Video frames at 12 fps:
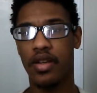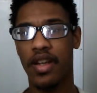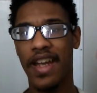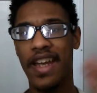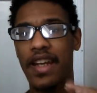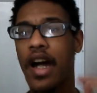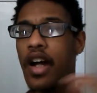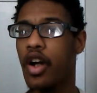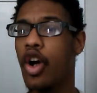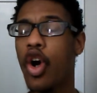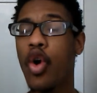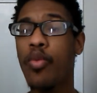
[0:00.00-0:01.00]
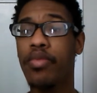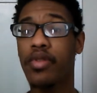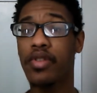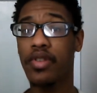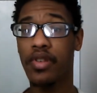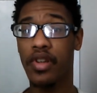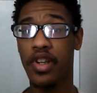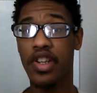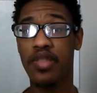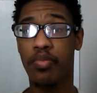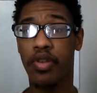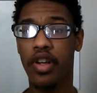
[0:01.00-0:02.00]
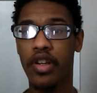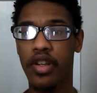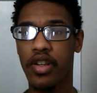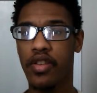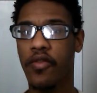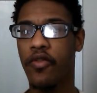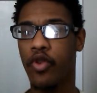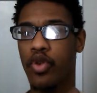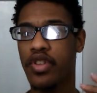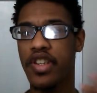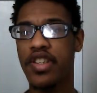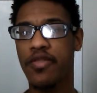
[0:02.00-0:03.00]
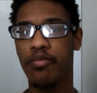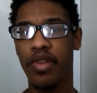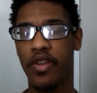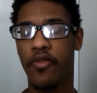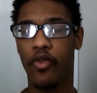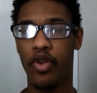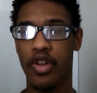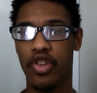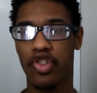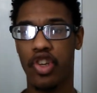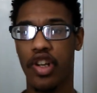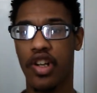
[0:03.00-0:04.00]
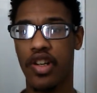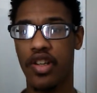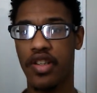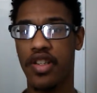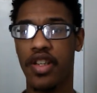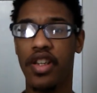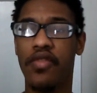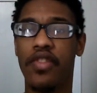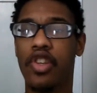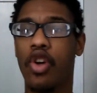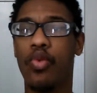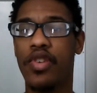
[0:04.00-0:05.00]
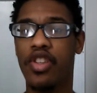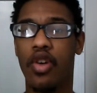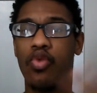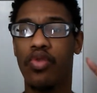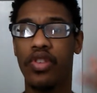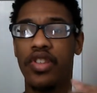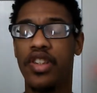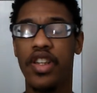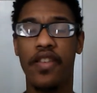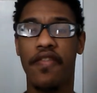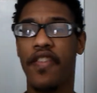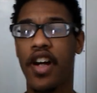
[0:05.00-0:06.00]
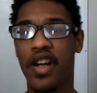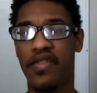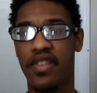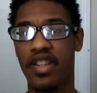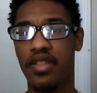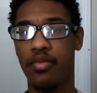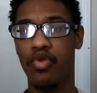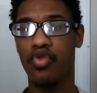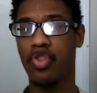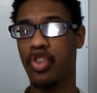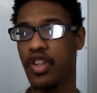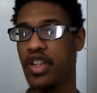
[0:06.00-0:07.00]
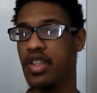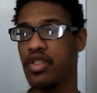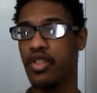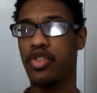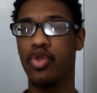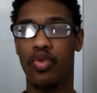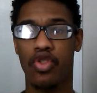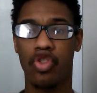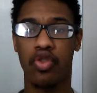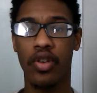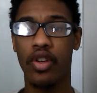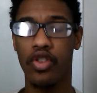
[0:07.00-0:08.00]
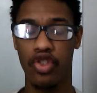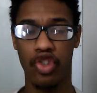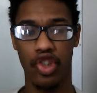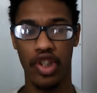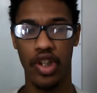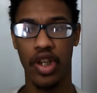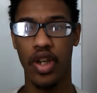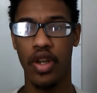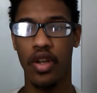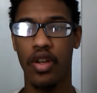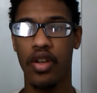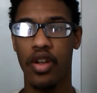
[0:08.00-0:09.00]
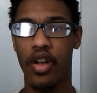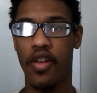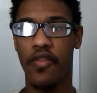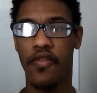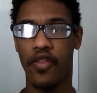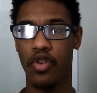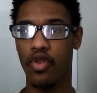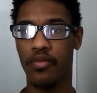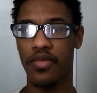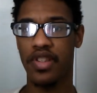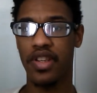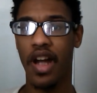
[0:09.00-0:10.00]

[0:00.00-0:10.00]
And I hope his plan for this big franchise, even though we don't really need 5 of these movies, you could easily do a trilogy of films.